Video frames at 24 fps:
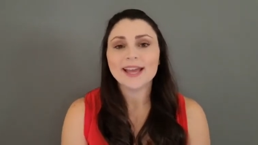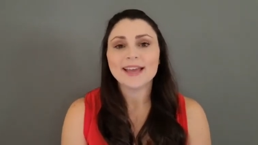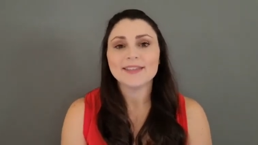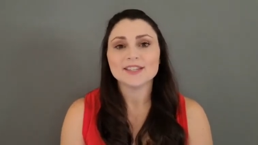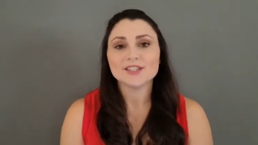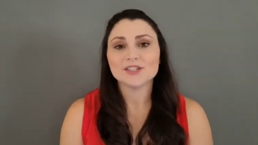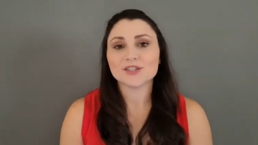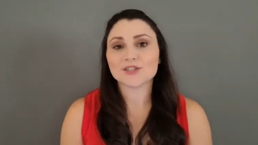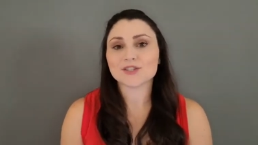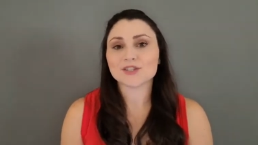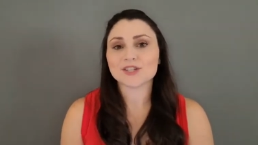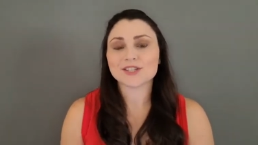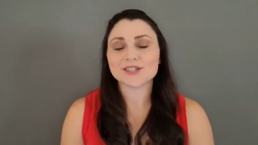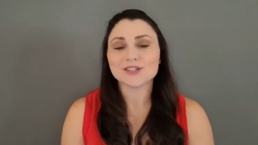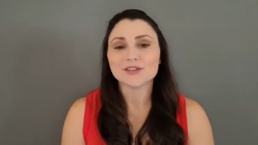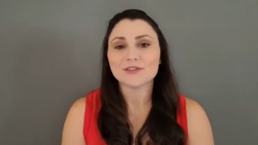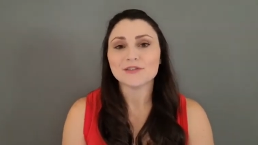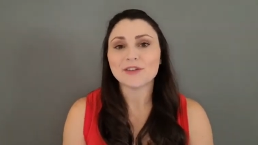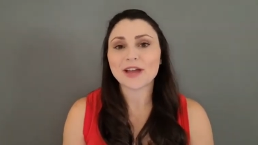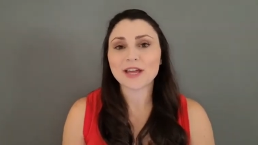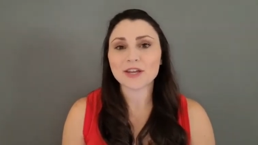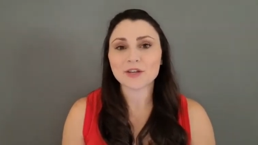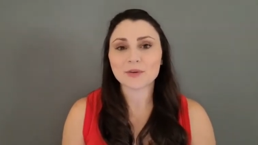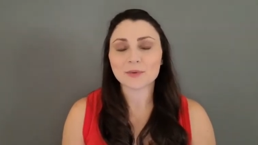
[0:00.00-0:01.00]
And this is just a
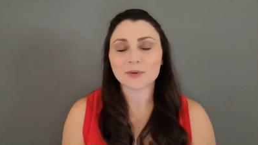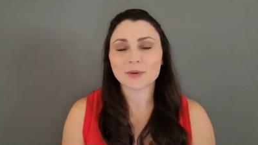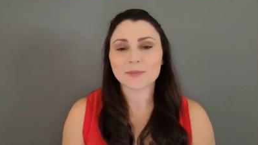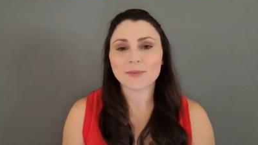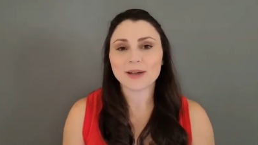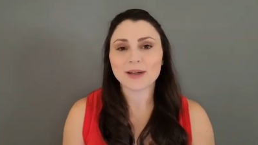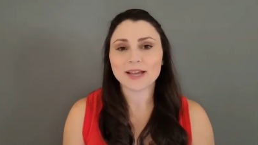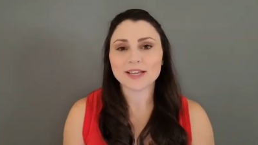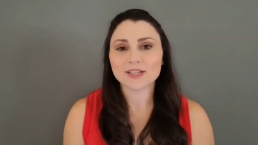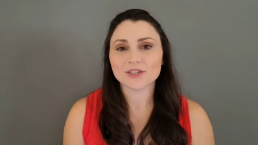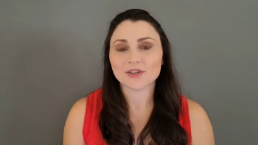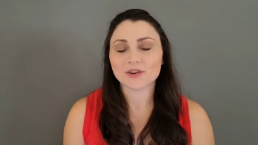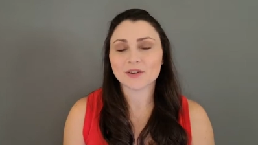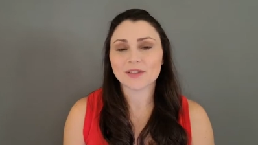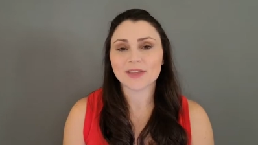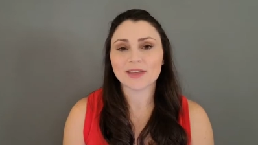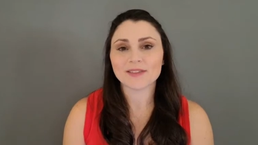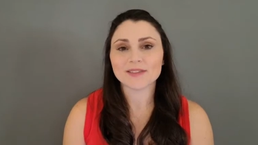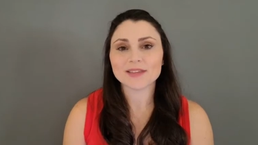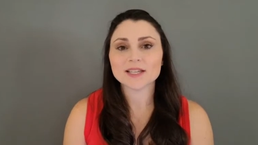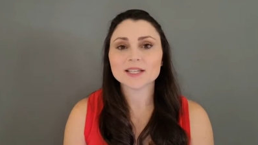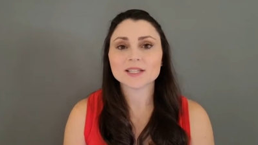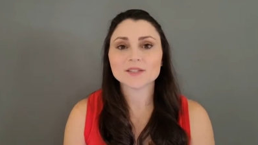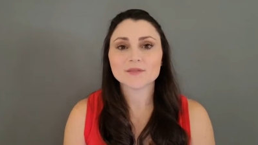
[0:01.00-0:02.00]
final reminder
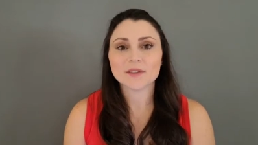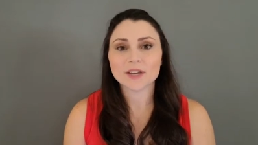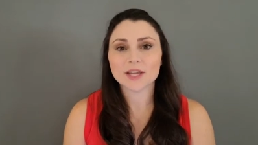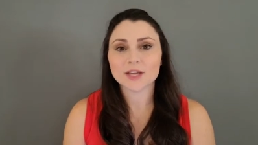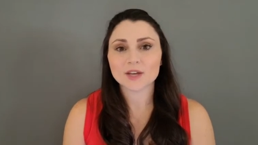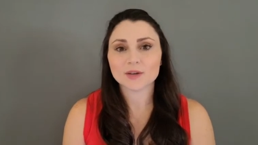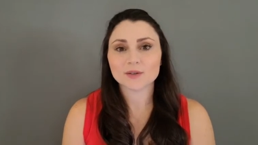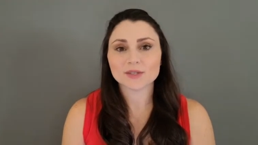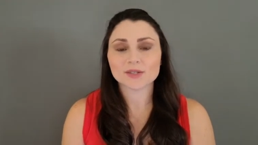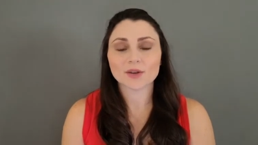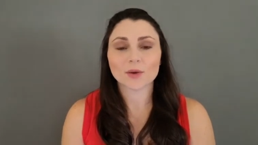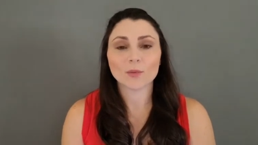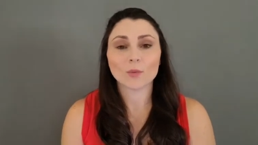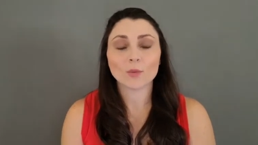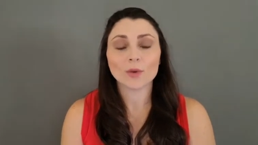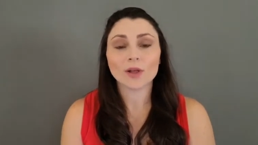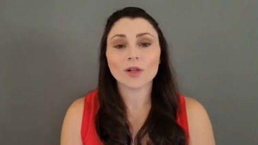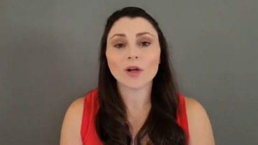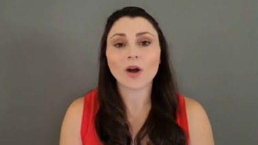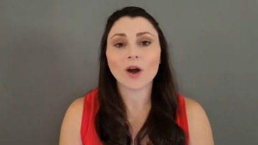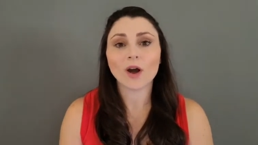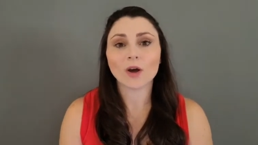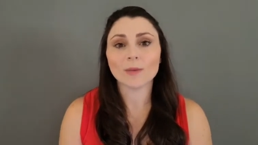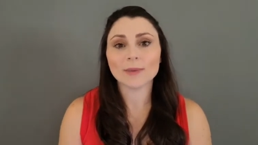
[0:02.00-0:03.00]
that these videos
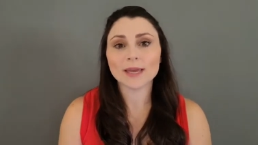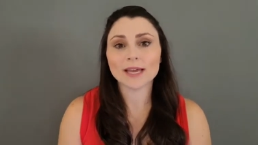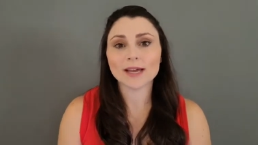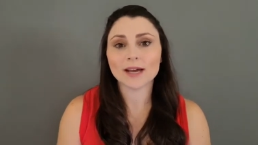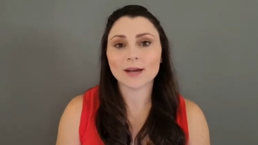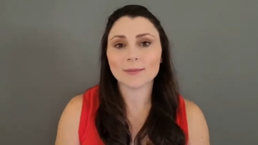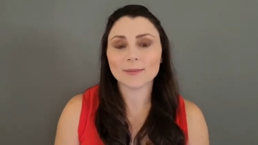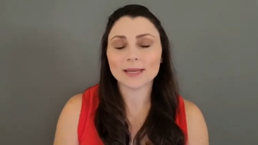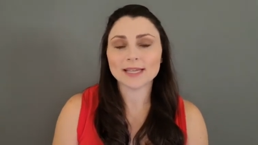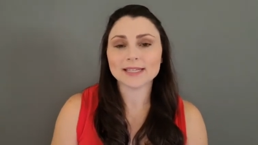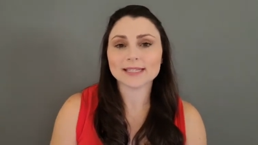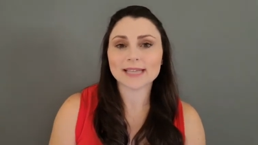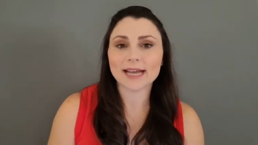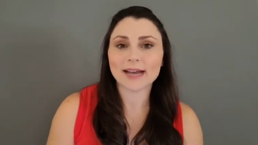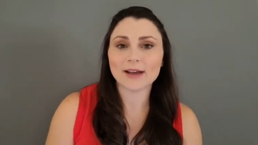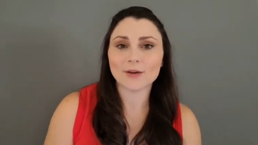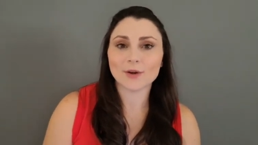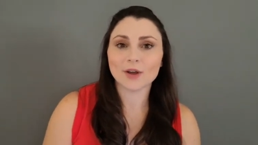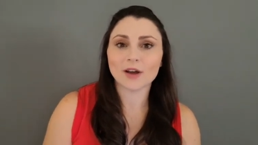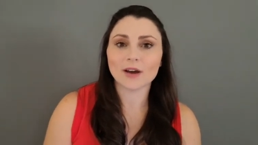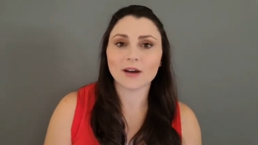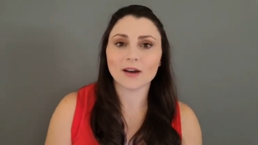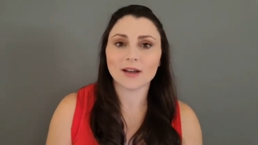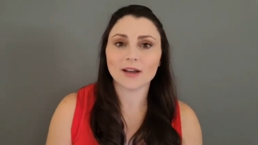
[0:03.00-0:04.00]
will all be coming
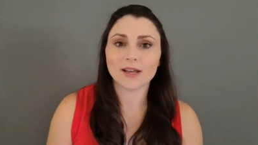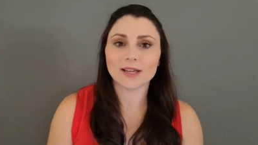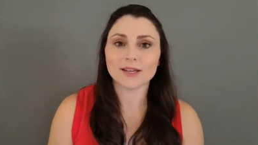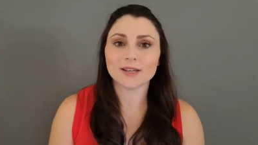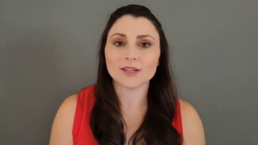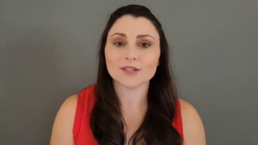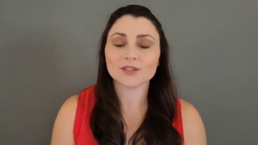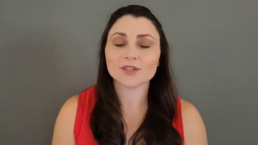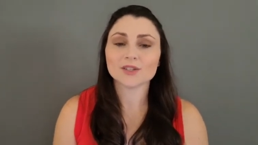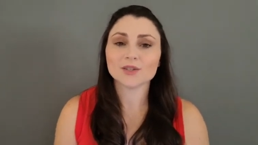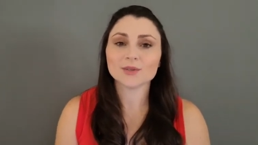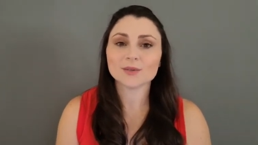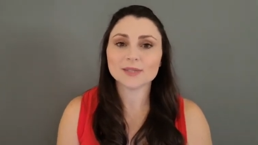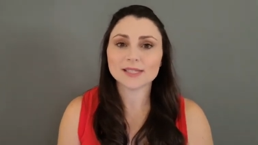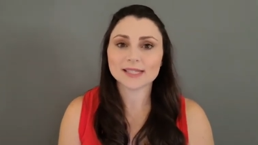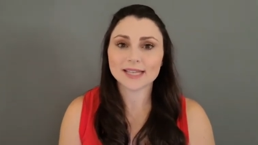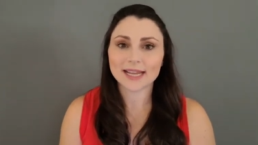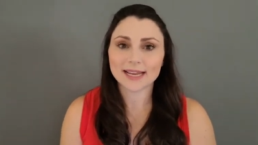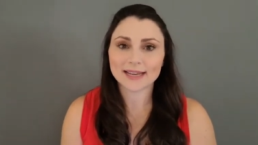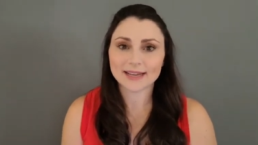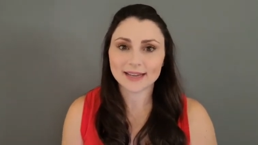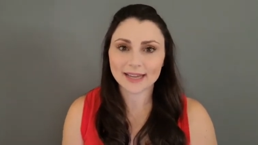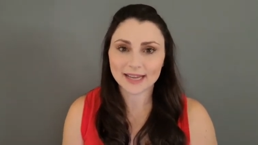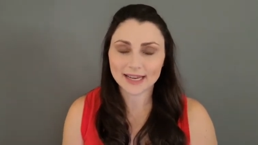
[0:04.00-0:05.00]
down on
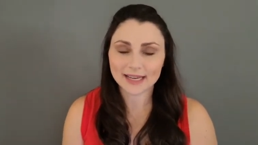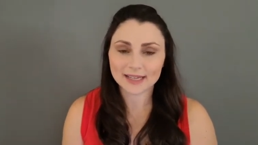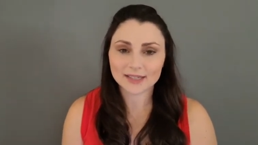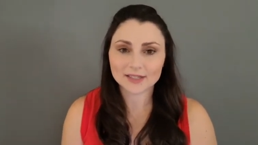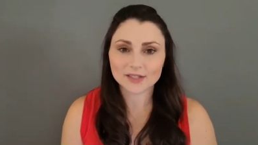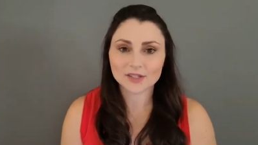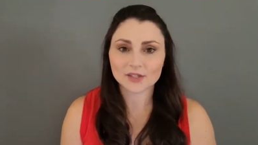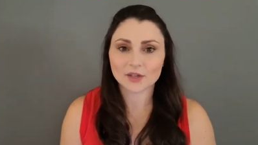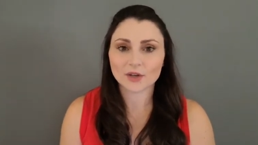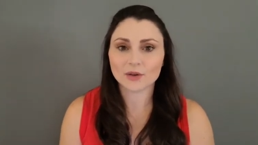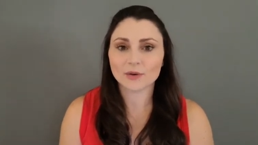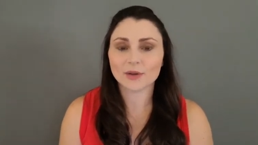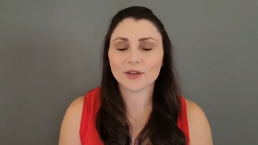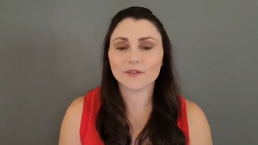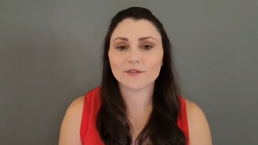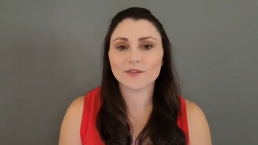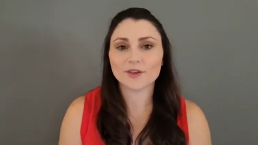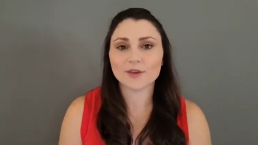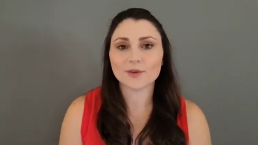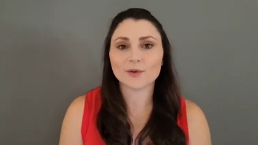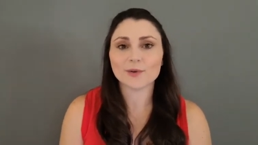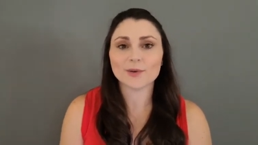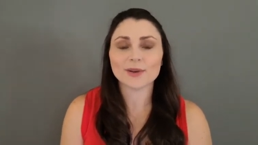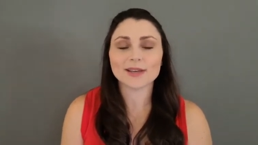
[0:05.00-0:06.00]
Tuesday night. So if
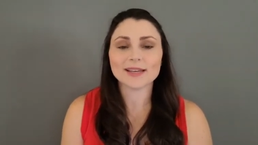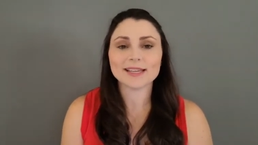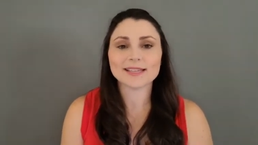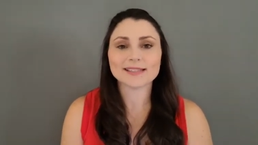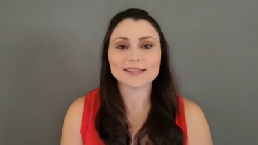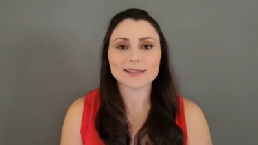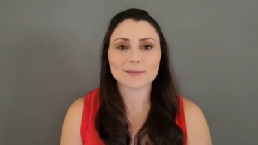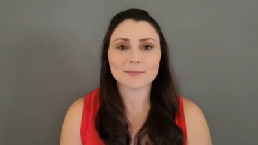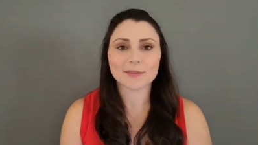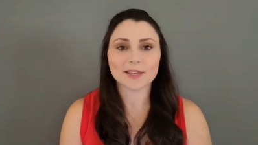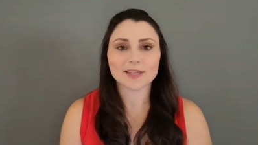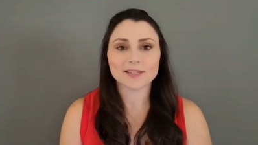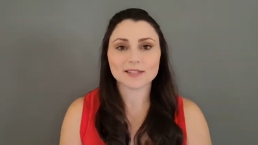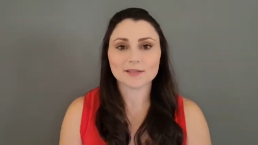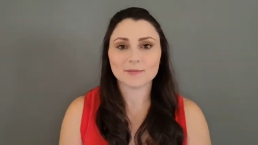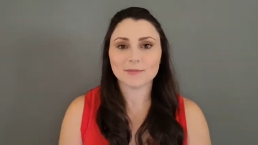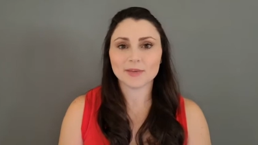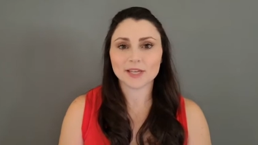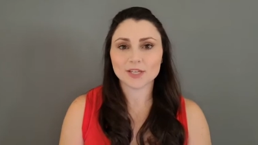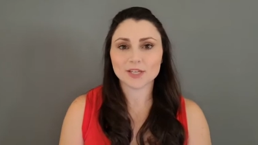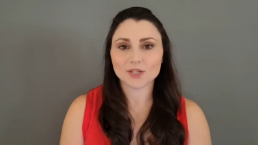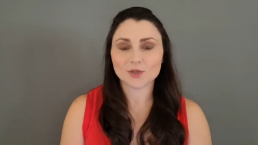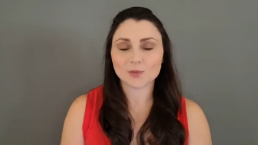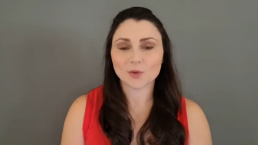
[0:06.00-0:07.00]
you need something to
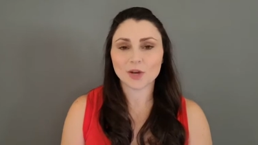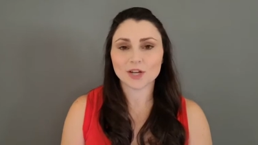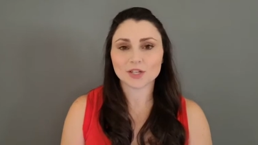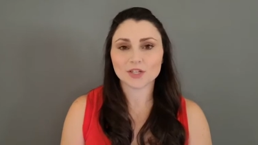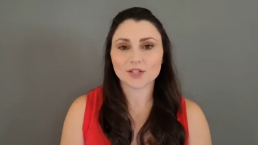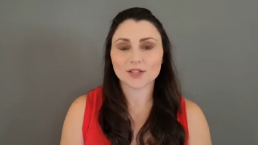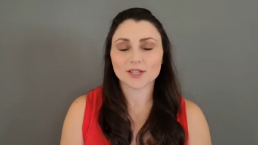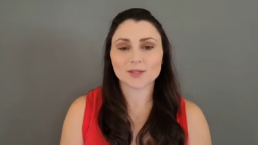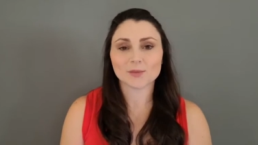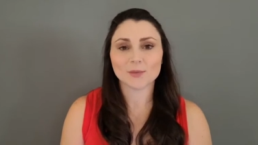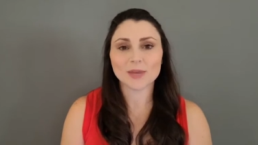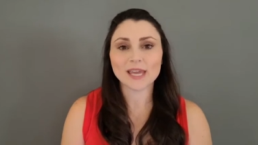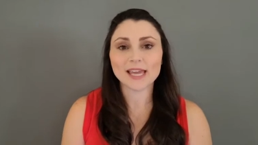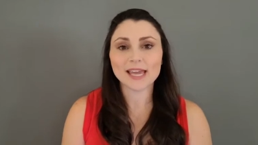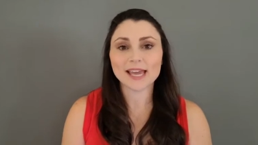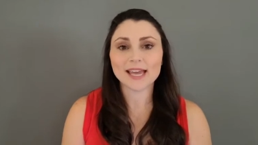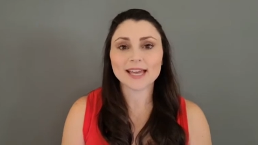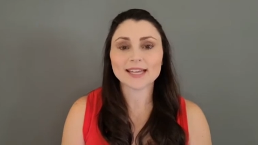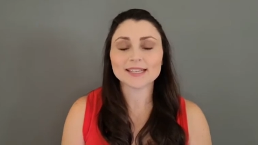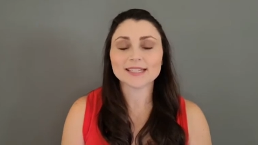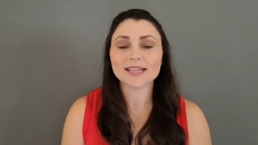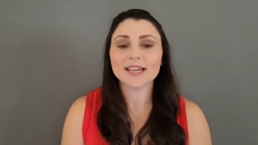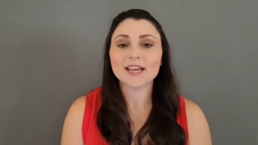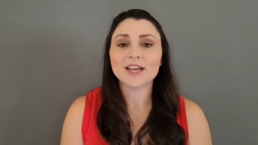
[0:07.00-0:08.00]
binge watch this
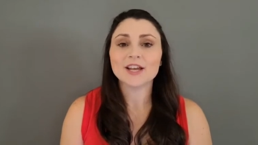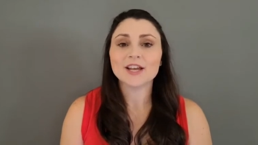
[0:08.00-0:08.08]
weekend,